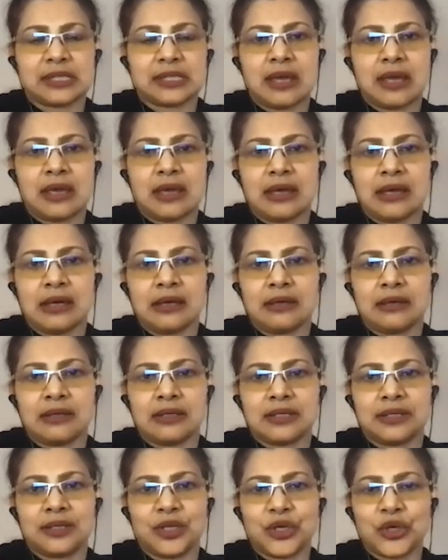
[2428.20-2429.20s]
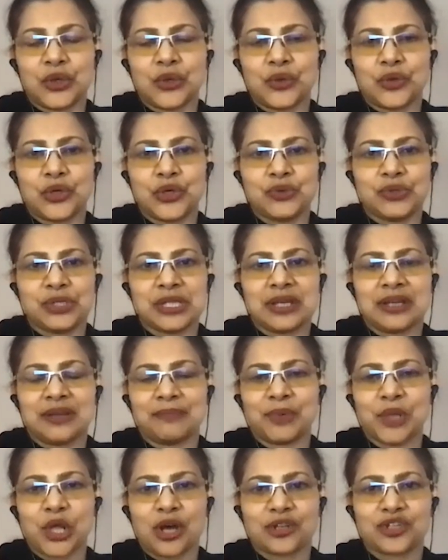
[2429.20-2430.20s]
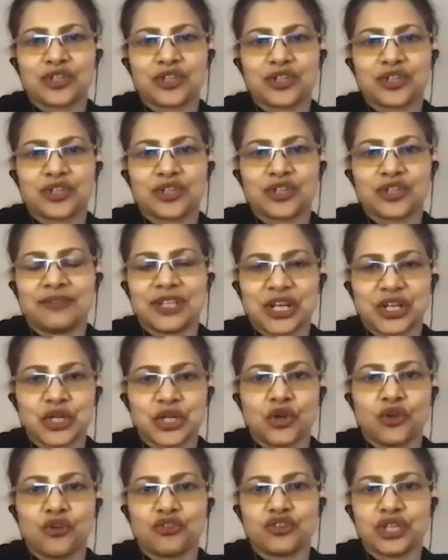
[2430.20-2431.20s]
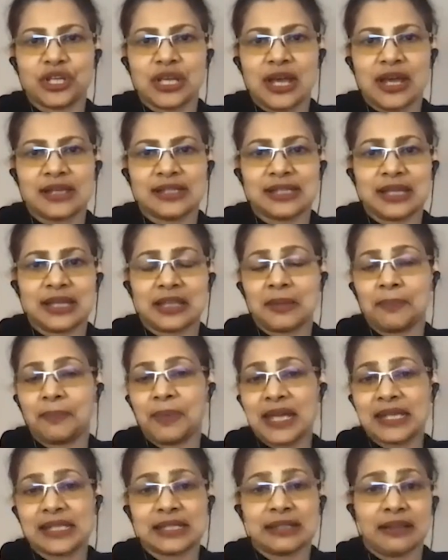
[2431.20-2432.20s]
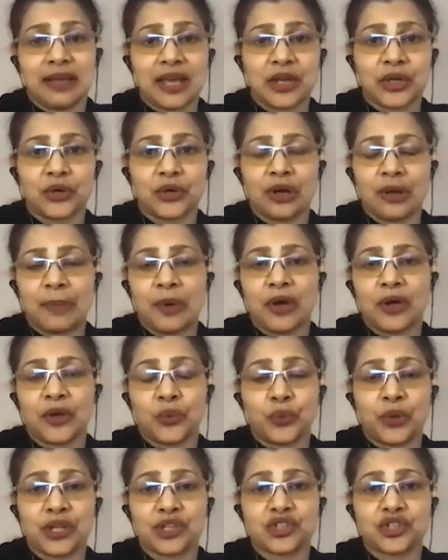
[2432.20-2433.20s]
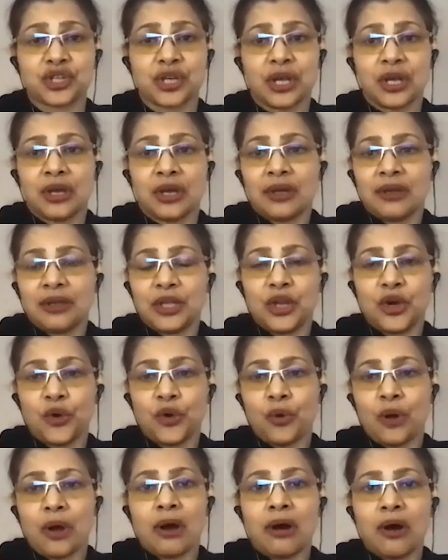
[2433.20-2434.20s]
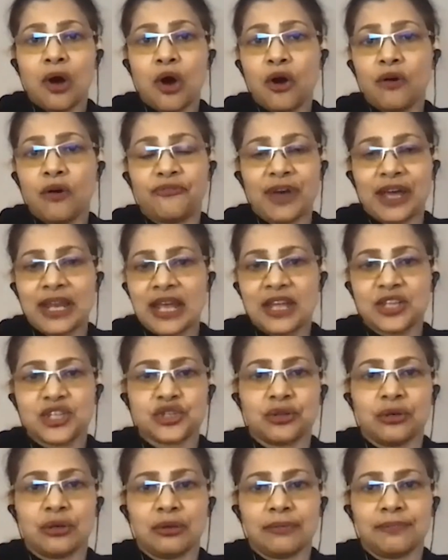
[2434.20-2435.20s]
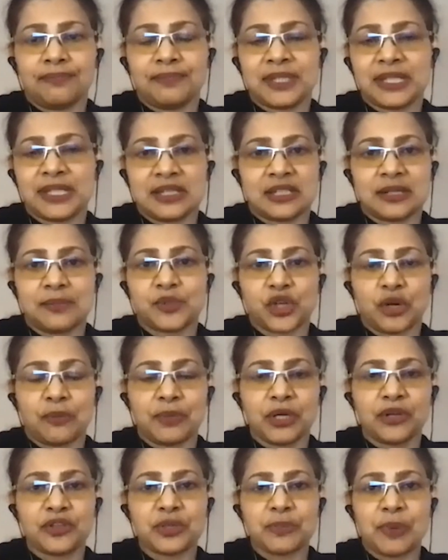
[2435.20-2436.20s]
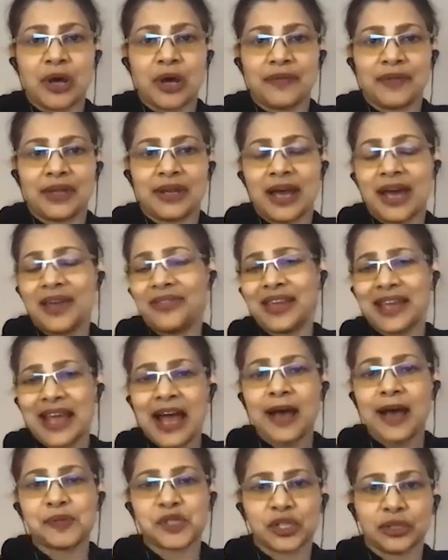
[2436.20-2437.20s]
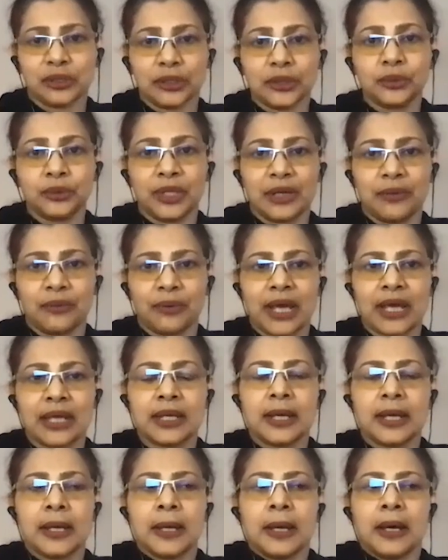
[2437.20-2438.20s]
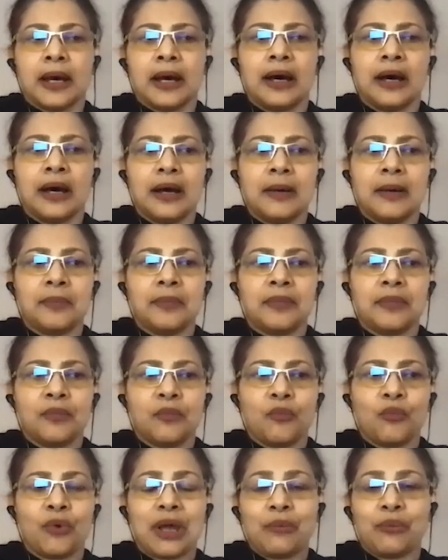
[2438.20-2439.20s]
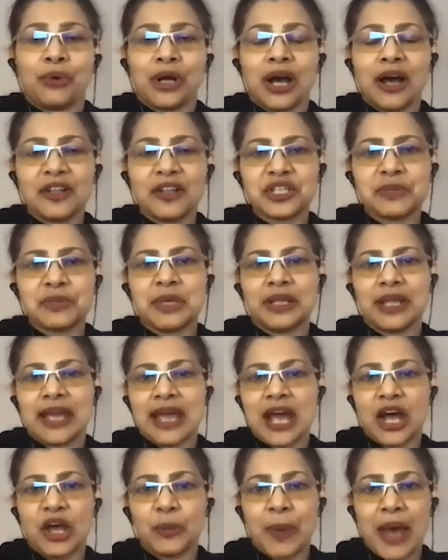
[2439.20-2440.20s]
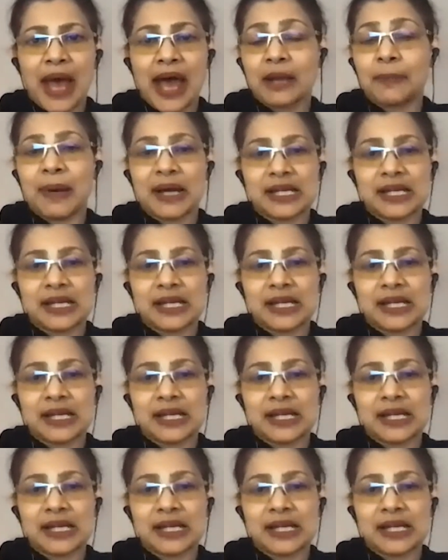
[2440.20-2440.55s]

and you know using blockchain technology as like the base layer upon which you know all financial systems are built upon then i think absolutely right um, we're ultimately held back by